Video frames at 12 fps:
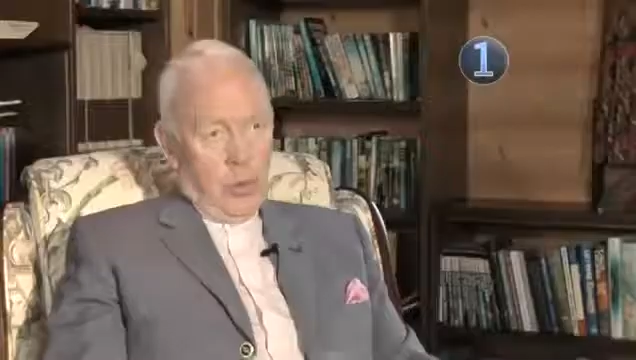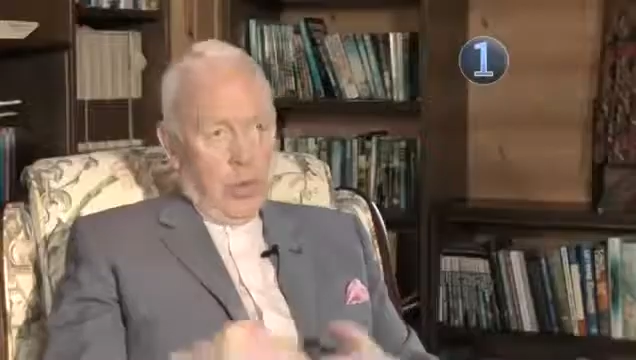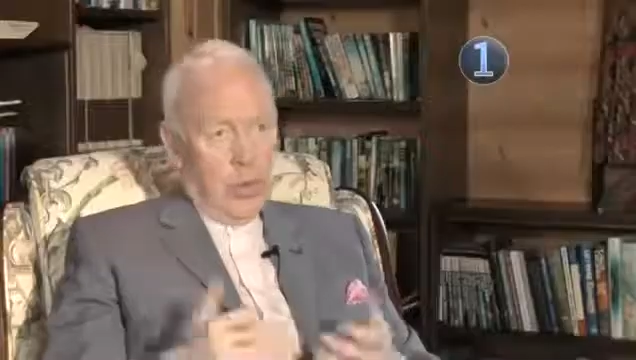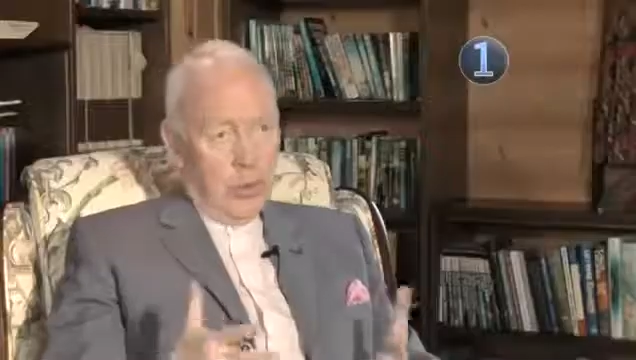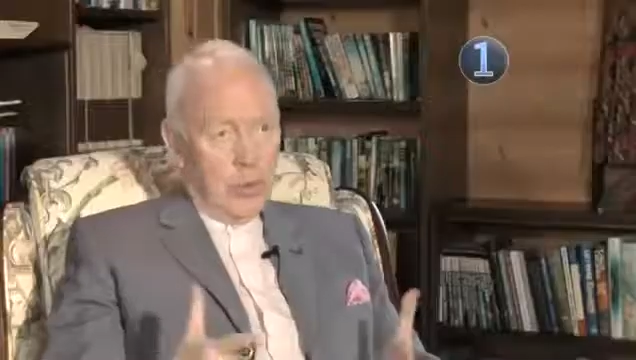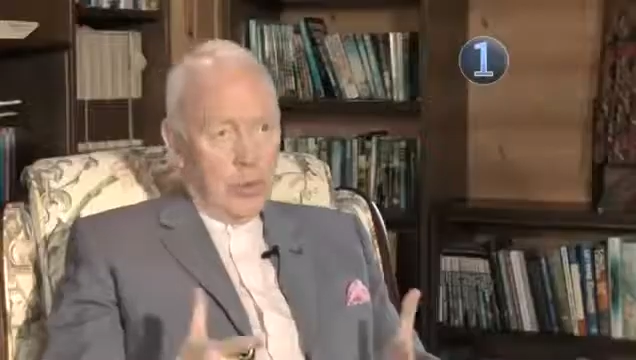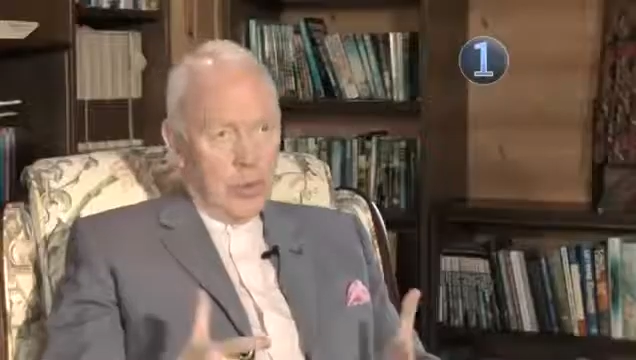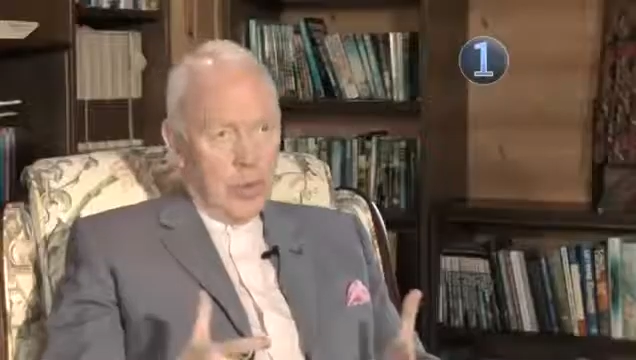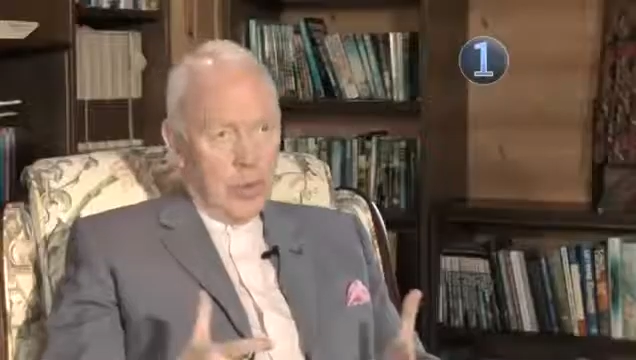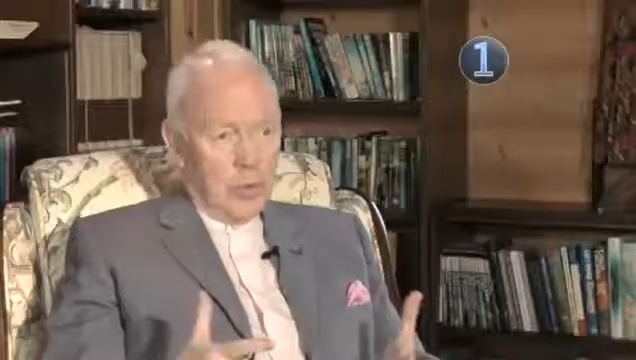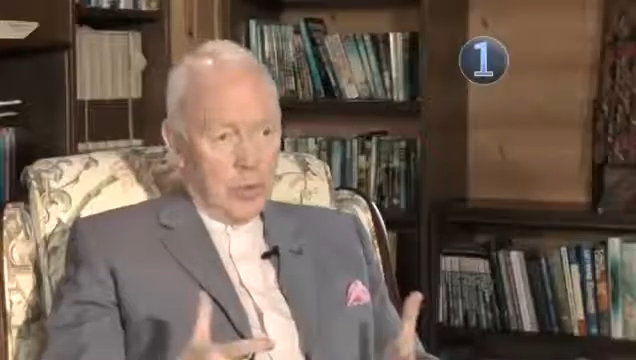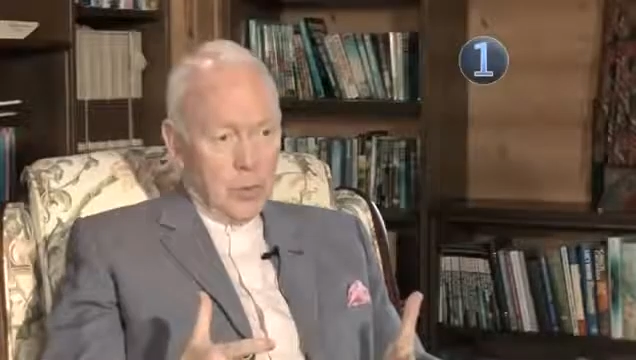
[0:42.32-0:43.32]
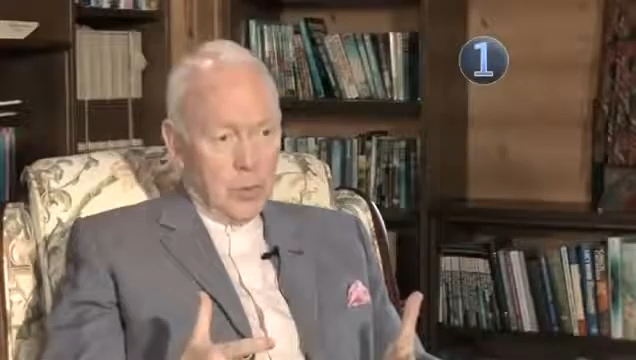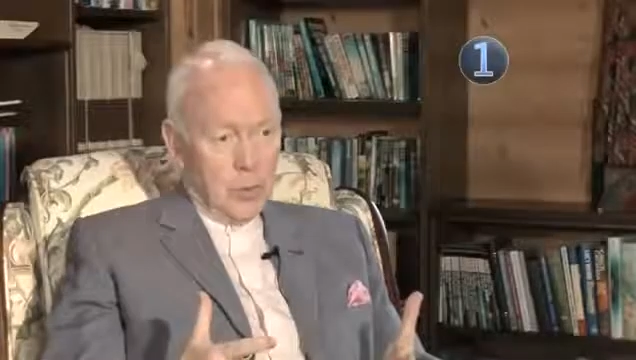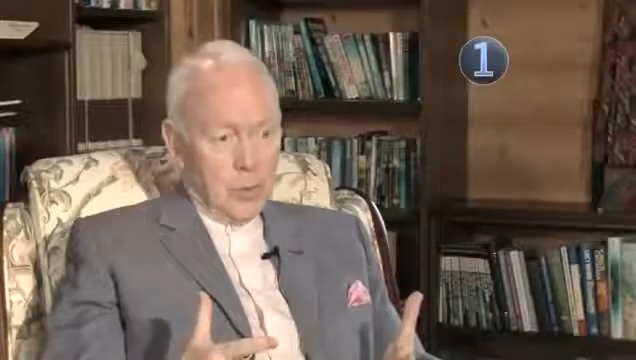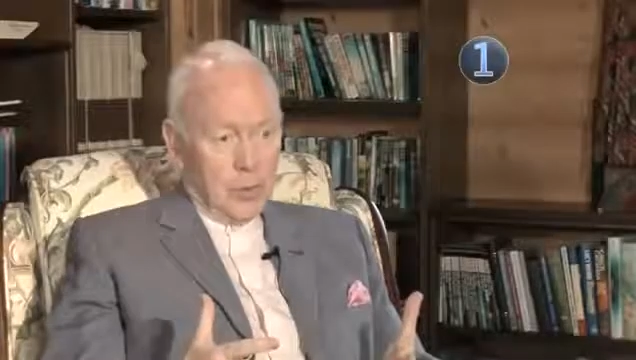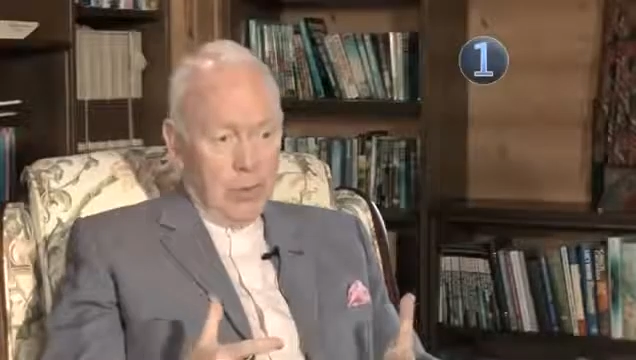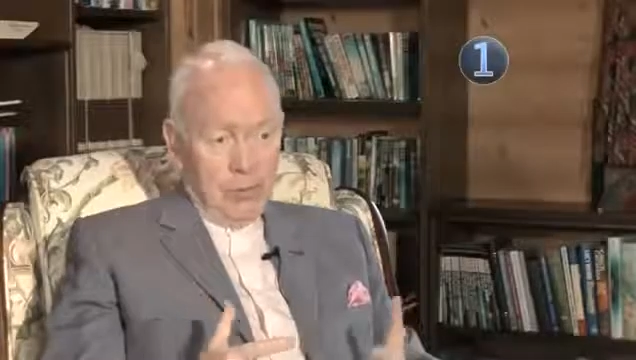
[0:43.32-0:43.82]
I was doing was what
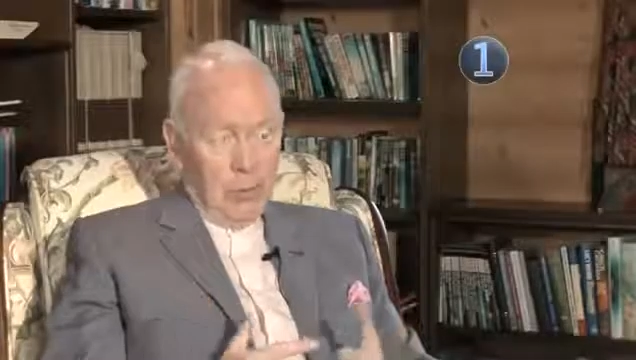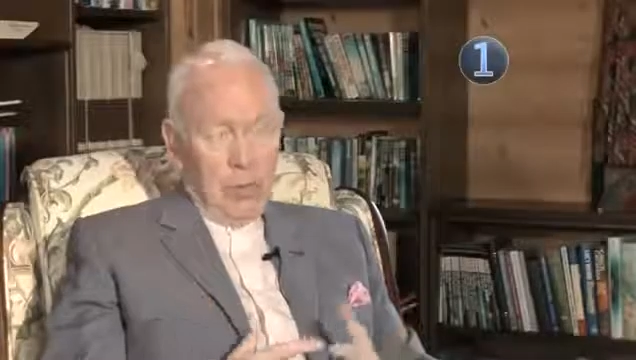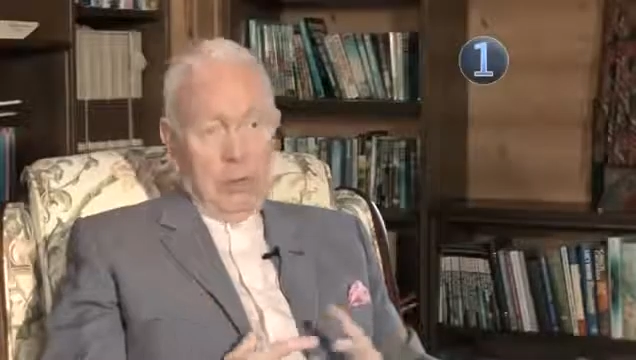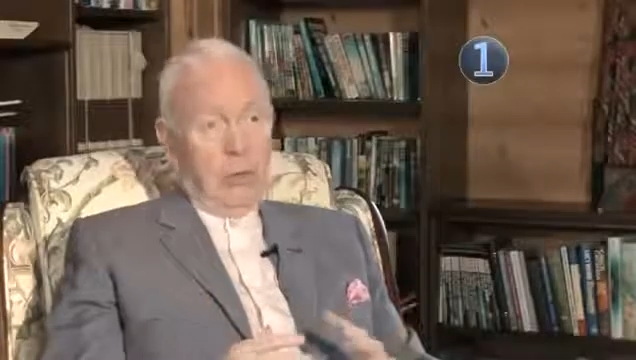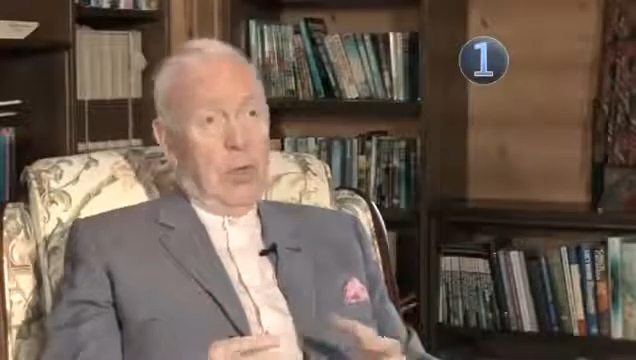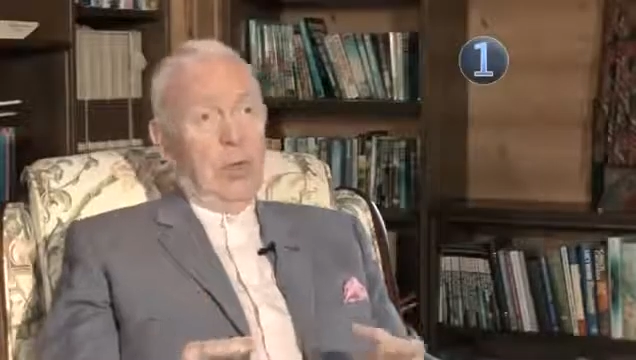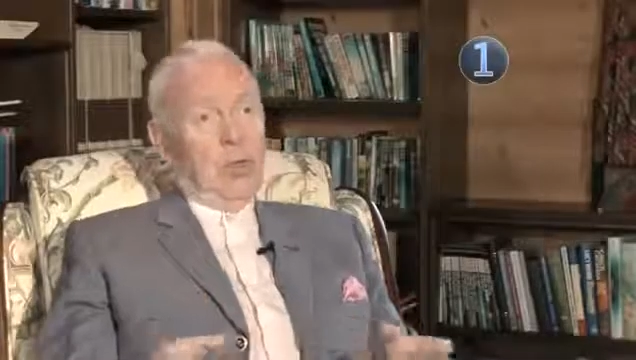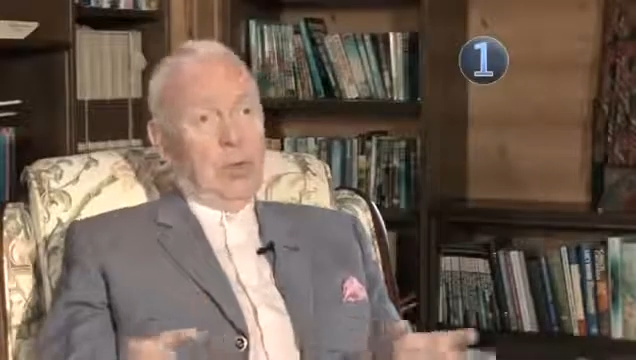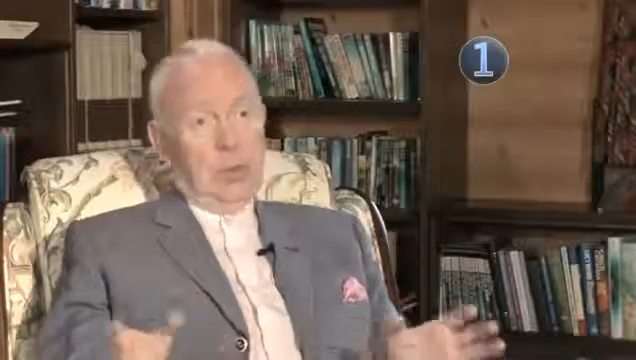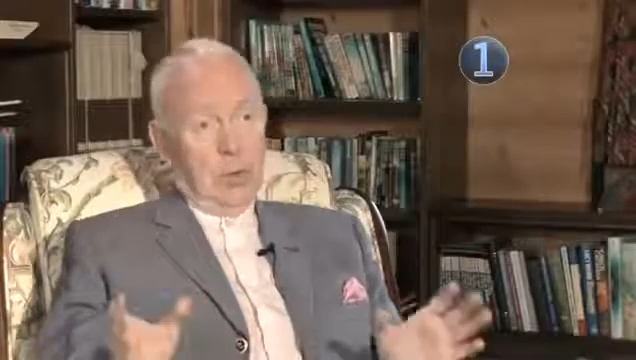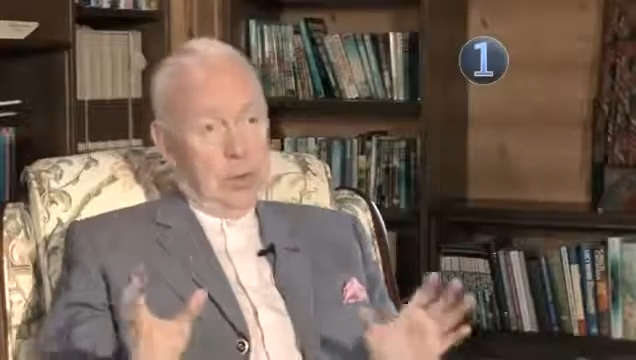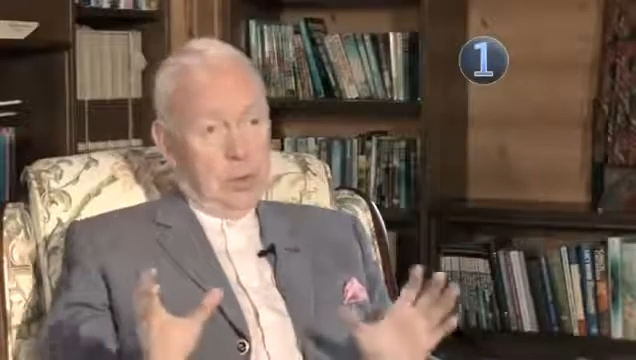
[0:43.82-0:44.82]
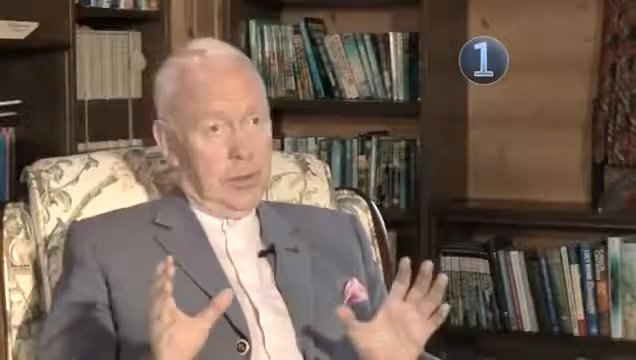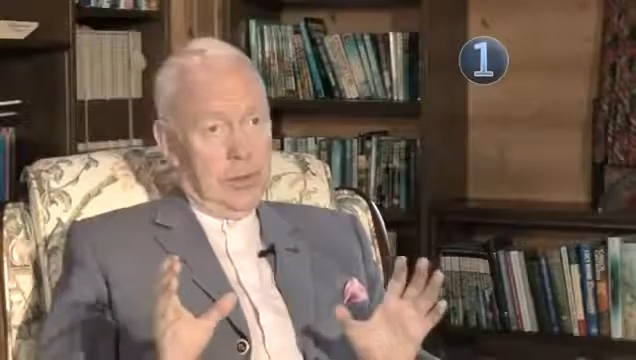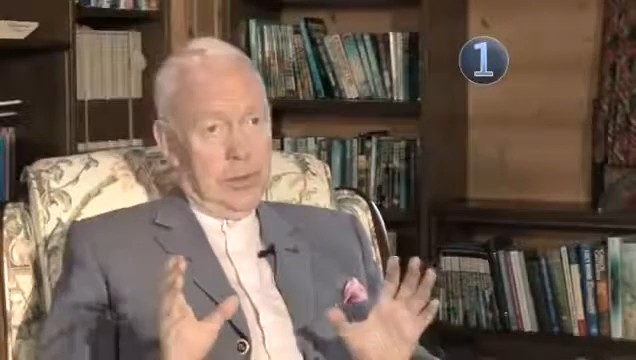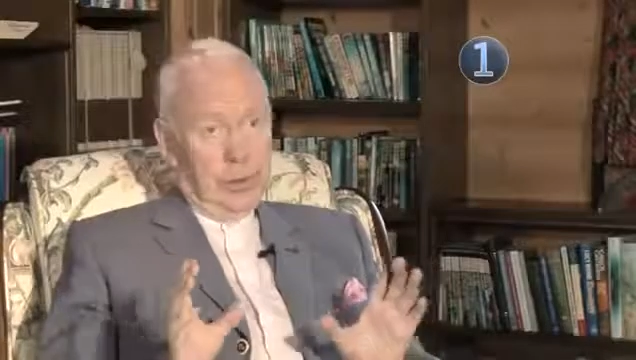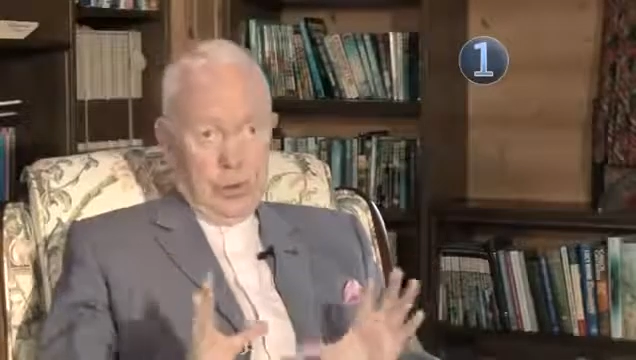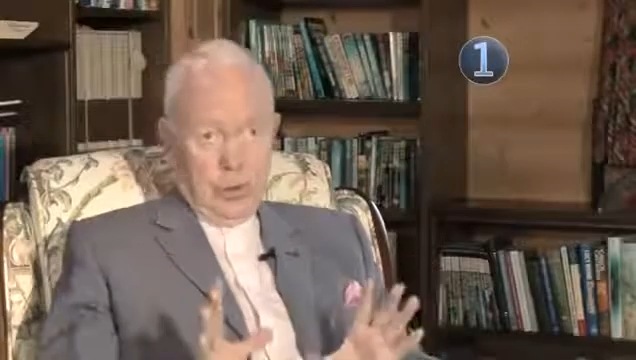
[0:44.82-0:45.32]
everyone around the world
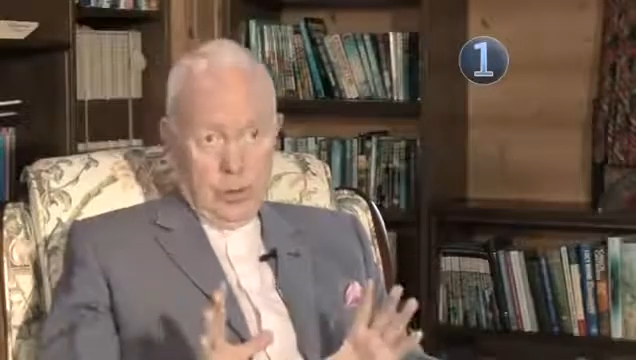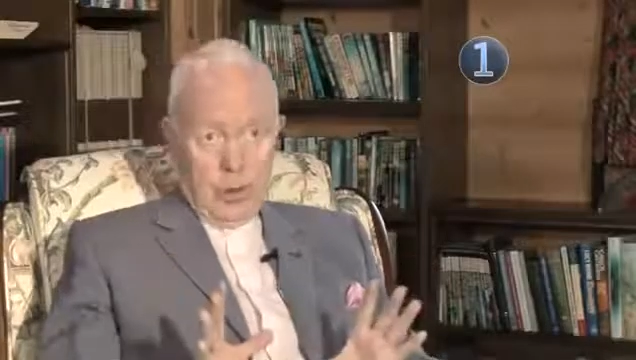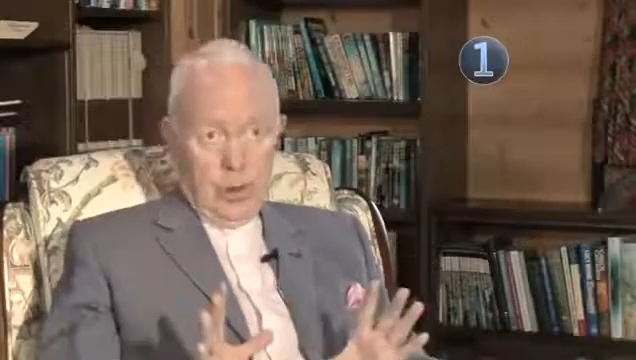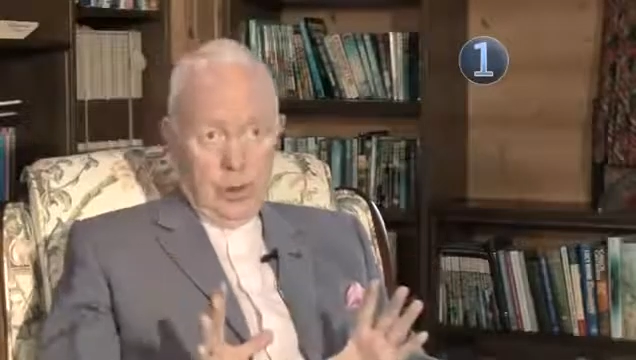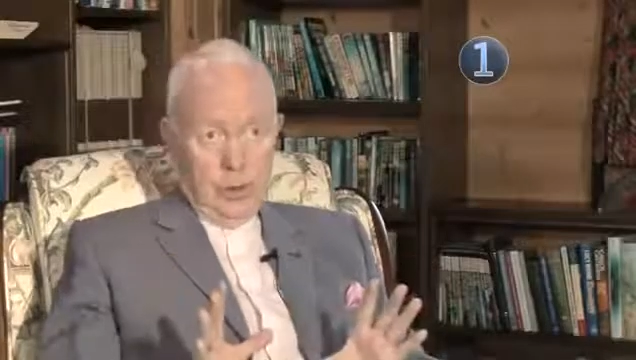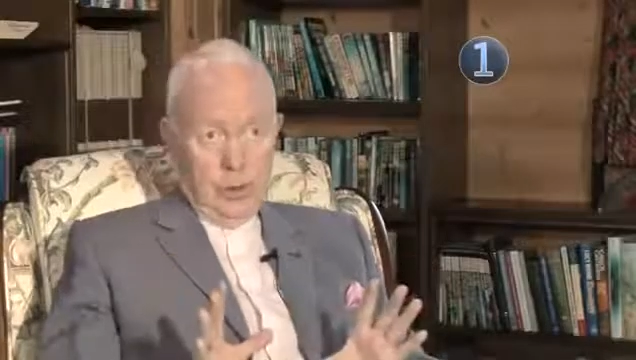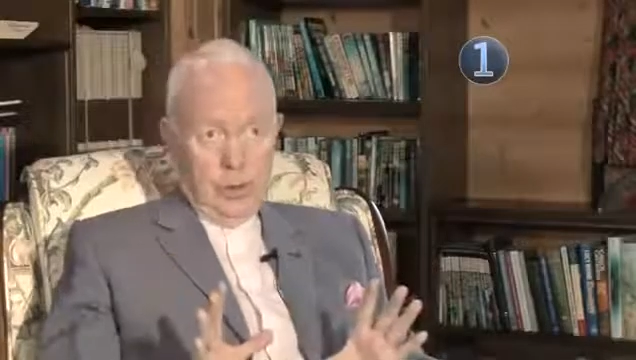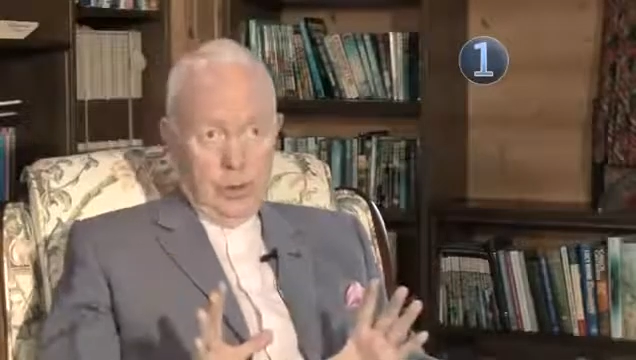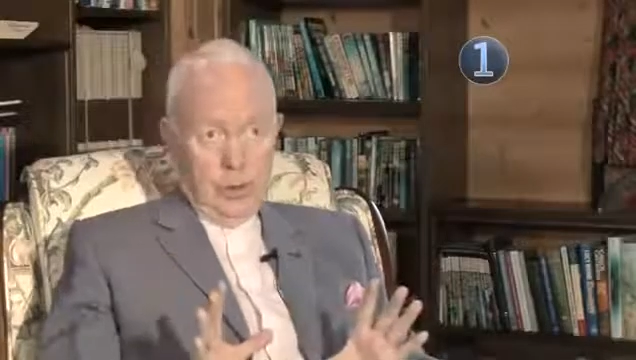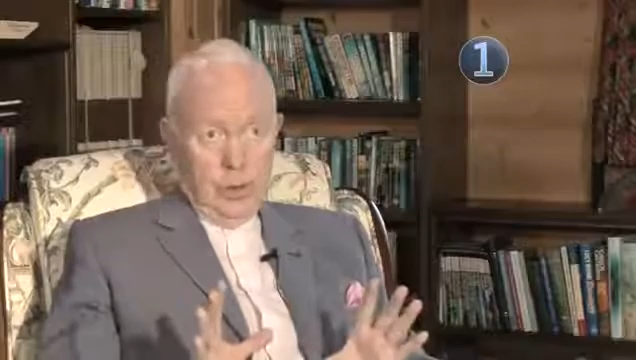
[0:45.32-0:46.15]
is taught to do.